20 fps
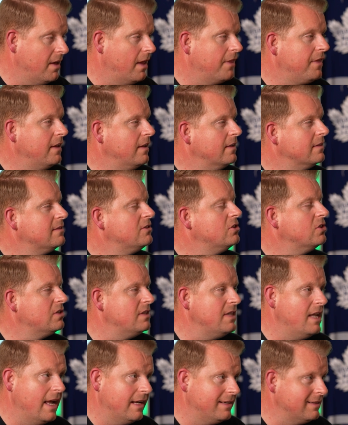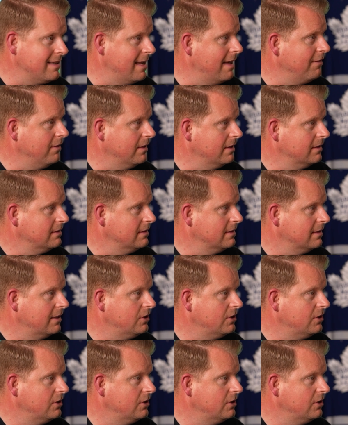But I think it's just next level, isn't it?